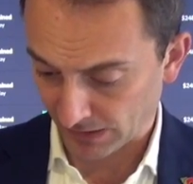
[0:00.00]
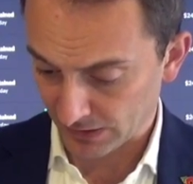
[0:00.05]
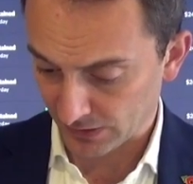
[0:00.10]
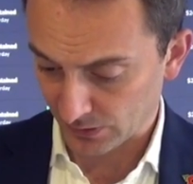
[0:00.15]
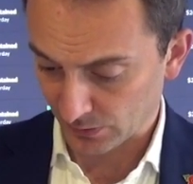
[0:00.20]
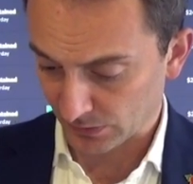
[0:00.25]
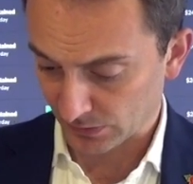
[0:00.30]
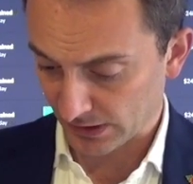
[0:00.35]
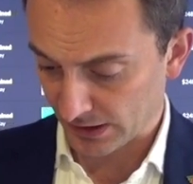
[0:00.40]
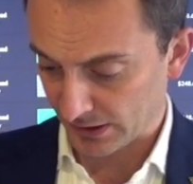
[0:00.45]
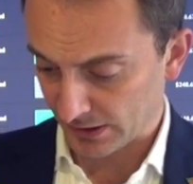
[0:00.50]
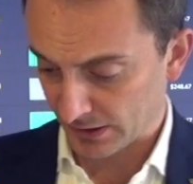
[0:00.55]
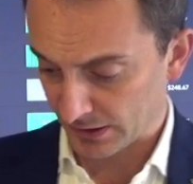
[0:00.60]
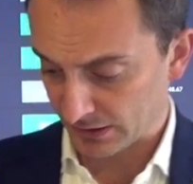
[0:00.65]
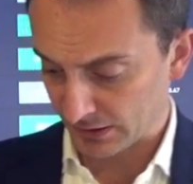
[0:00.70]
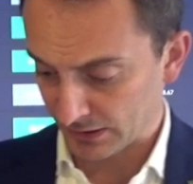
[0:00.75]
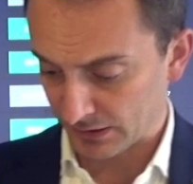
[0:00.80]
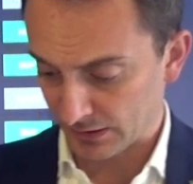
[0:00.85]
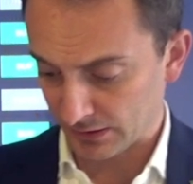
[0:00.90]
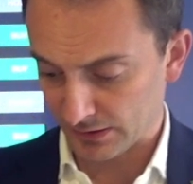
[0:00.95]
Total
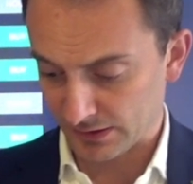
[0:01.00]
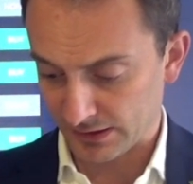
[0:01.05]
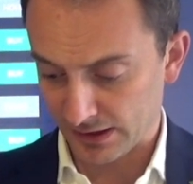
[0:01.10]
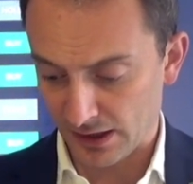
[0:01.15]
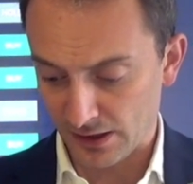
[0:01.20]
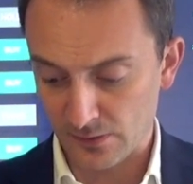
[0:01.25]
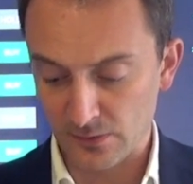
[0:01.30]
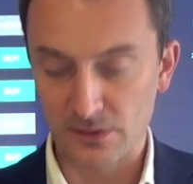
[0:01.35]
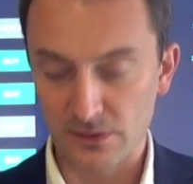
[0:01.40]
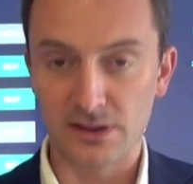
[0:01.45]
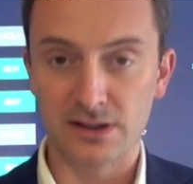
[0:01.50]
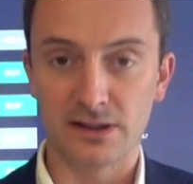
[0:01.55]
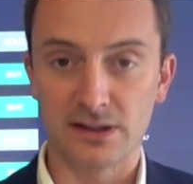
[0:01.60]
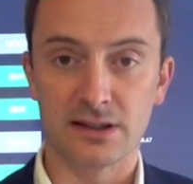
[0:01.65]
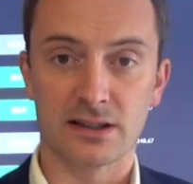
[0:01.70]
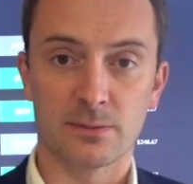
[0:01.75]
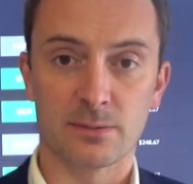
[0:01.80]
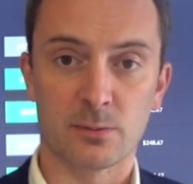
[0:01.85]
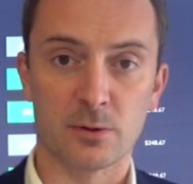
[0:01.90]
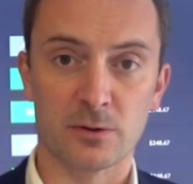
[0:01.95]
earnings down
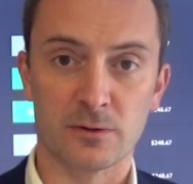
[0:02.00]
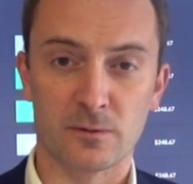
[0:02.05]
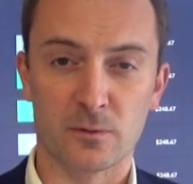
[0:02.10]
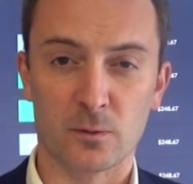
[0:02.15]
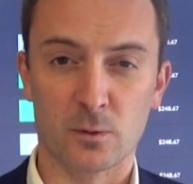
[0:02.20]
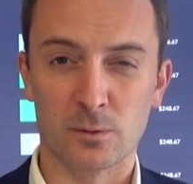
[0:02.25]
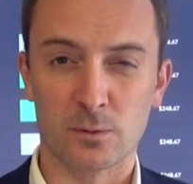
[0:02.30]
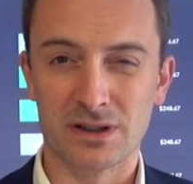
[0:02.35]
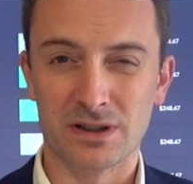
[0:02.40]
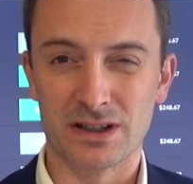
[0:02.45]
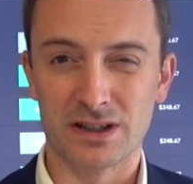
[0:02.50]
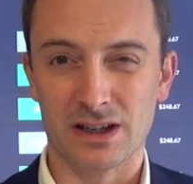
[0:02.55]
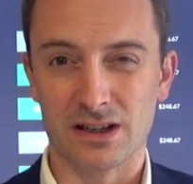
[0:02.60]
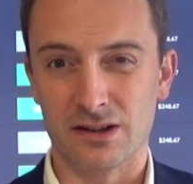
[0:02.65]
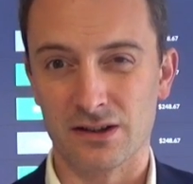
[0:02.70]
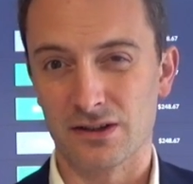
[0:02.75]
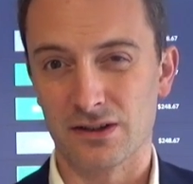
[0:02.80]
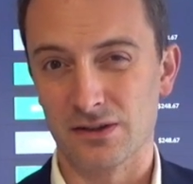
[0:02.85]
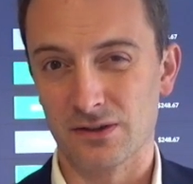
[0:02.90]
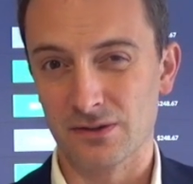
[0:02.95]

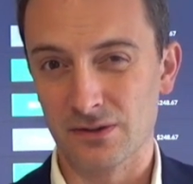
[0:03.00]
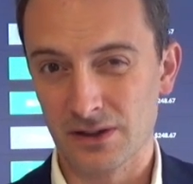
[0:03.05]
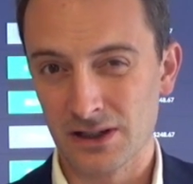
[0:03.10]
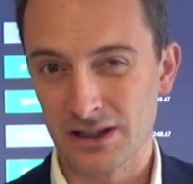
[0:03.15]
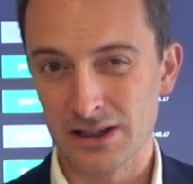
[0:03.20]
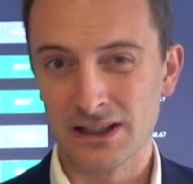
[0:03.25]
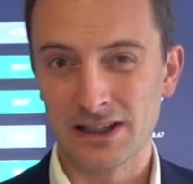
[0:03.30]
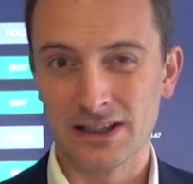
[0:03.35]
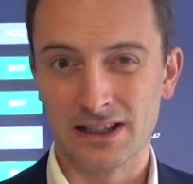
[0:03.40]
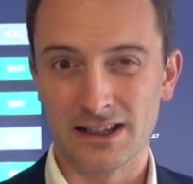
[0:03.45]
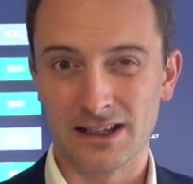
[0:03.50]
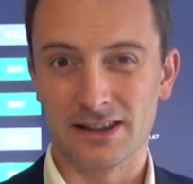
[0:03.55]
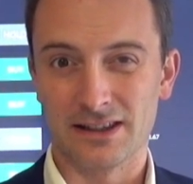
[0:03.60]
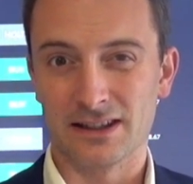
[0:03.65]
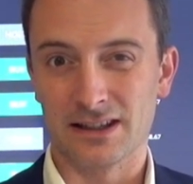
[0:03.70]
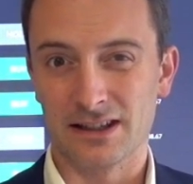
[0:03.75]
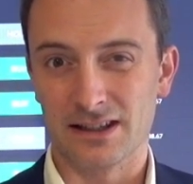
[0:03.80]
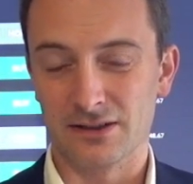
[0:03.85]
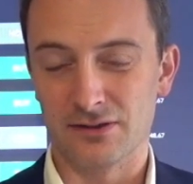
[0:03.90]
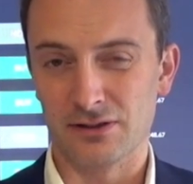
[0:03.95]
6.4%. So I
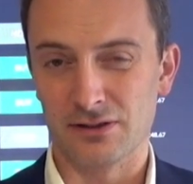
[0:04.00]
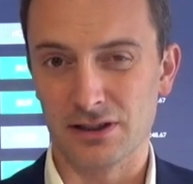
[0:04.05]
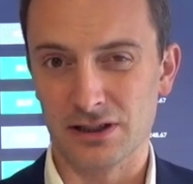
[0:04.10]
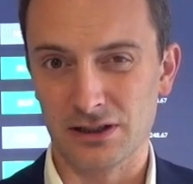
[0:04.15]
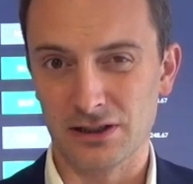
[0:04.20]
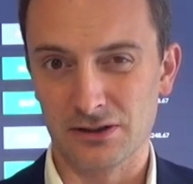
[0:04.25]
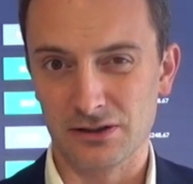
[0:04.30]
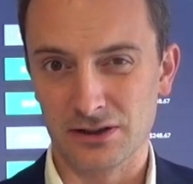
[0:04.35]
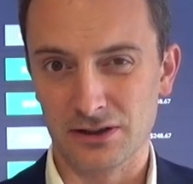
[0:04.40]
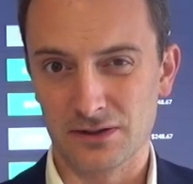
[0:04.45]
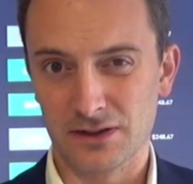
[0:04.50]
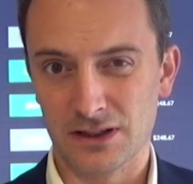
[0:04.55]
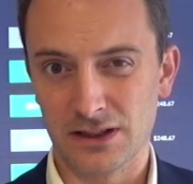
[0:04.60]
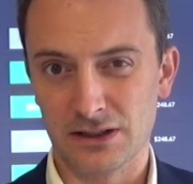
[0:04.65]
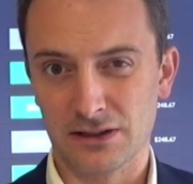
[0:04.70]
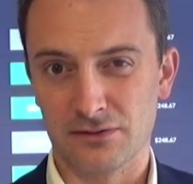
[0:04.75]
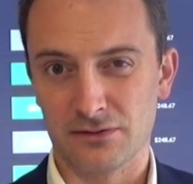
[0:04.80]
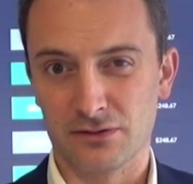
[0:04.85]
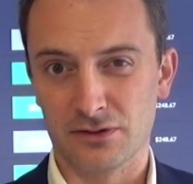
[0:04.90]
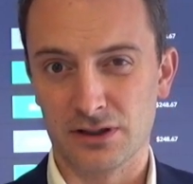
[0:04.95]
think that's really, you've seen
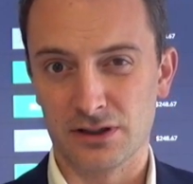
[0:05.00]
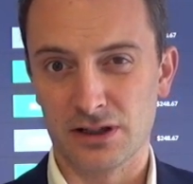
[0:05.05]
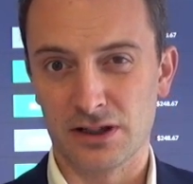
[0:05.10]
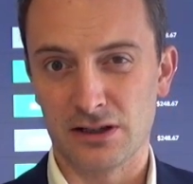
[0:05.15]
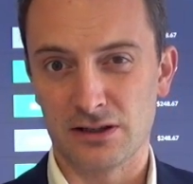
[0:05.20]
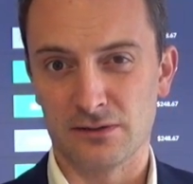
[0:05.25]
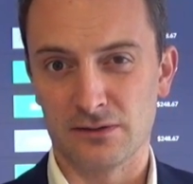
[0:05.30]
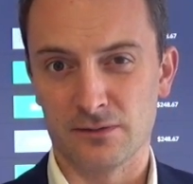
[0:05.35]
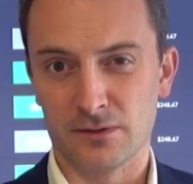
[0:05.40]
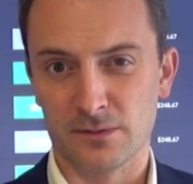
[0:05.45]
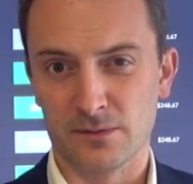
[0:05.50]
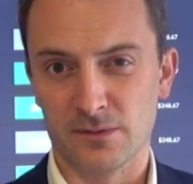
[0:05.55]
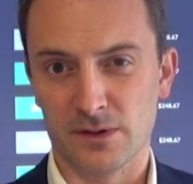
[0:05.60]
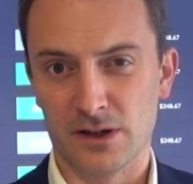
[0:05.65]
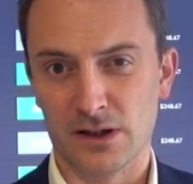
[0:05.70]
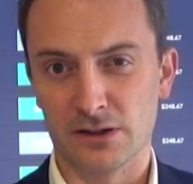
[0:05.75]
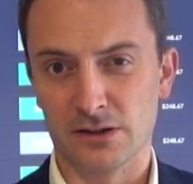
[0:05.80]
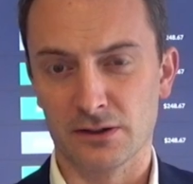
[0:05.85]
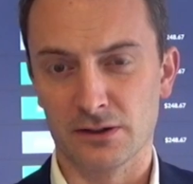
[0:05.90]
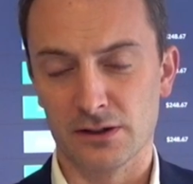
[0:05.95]
this rotation from
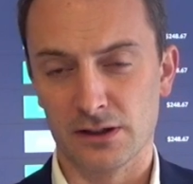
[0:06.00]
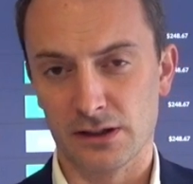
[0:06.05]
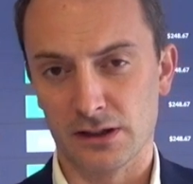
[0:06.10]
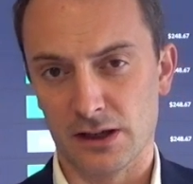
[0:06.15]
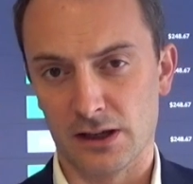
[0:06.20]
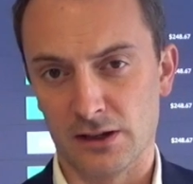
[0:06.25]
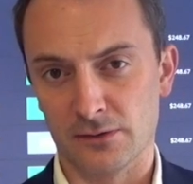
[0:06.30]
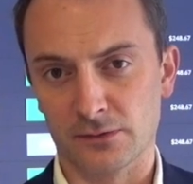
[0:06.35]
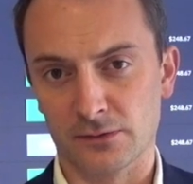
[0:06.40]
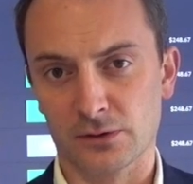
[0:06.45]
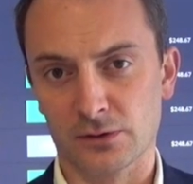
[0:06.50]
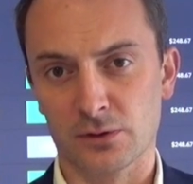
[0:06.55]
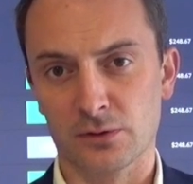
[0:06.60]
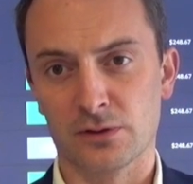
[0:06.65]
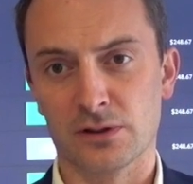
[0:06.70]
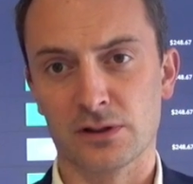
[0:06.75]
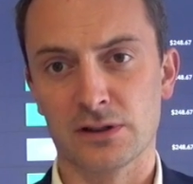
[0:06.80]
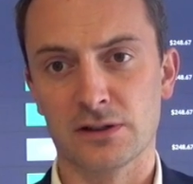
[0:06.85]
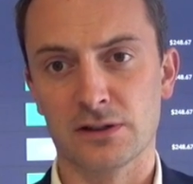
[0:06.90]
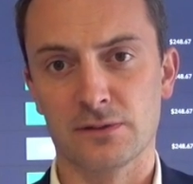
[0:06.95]
out of
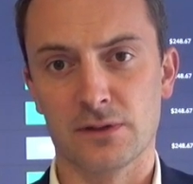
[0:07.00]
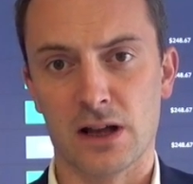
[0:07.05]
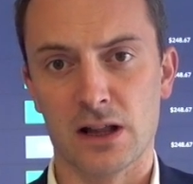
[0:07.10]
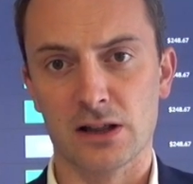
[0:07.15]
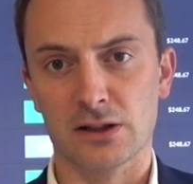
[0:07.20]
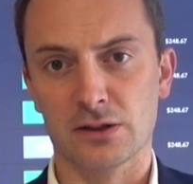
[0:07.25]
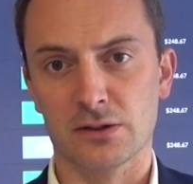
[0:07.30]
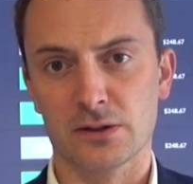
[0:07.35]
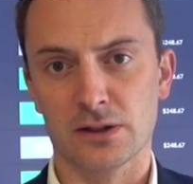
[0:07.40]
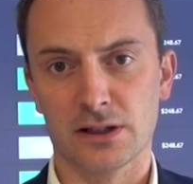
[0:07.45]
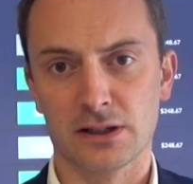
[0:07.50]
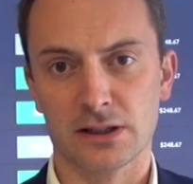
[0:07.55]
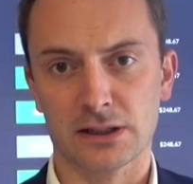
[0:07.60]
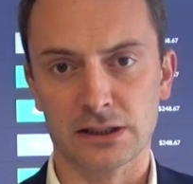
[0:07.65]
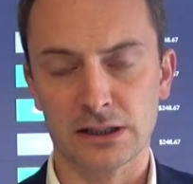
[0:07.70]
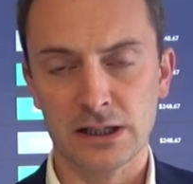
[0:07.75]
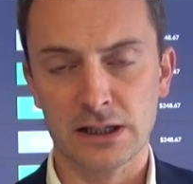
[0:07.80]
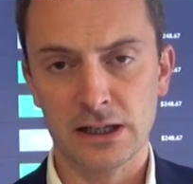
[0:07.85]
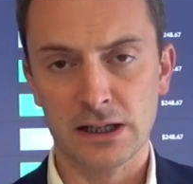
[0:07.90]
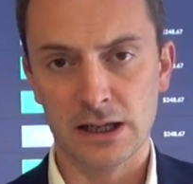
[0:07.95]
growth into value, and I
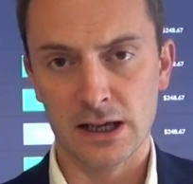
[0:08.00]
think